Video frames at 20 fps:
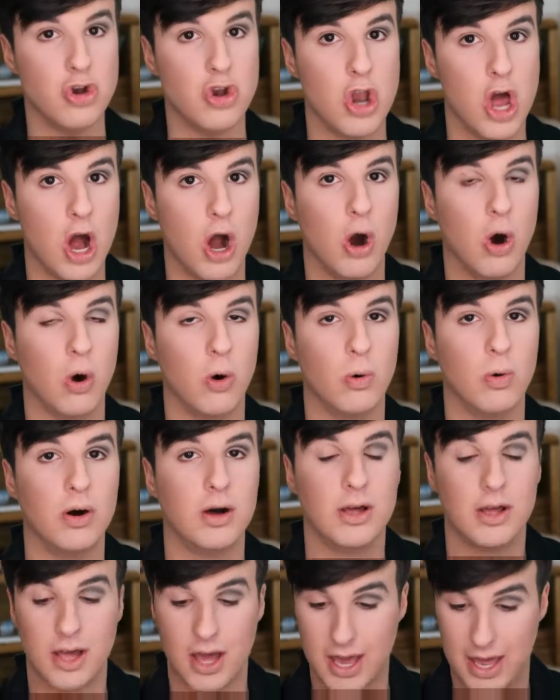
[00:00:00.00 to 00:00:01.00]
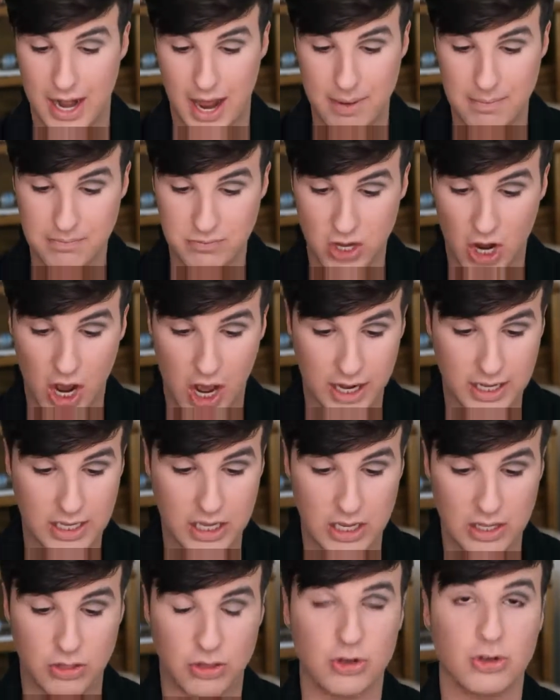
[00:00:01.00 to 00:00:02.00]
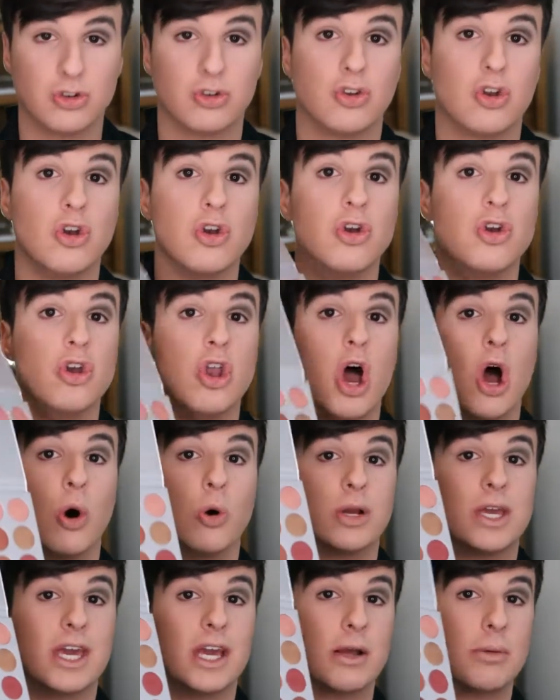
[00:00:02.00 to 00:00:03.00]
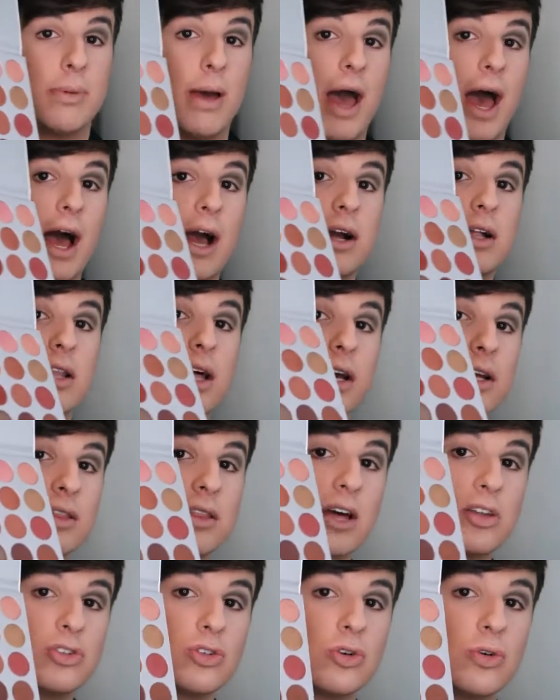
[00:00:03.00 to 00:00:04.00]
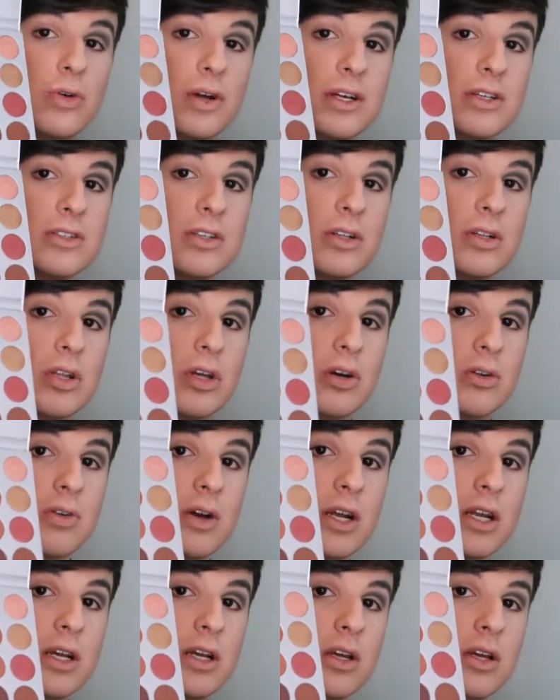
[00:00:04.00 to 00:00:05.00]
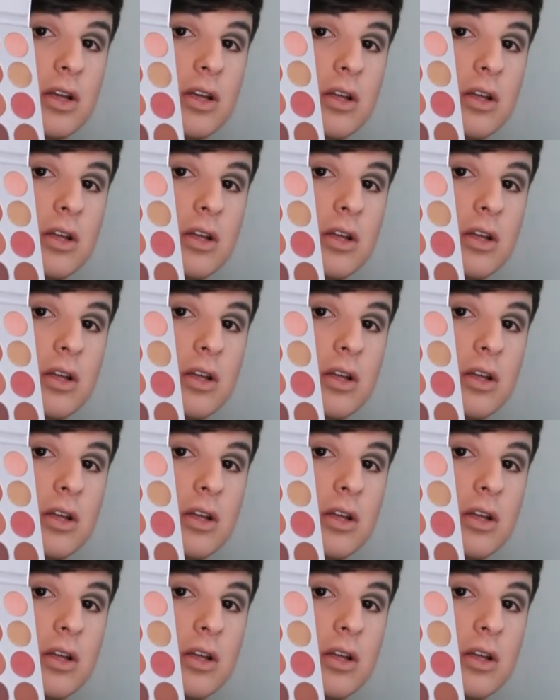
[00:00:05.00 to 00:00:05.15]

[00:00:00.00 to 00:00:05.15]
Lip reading: no, and I'm talking, there's no kickback. Like, that's crazy. Look, ready?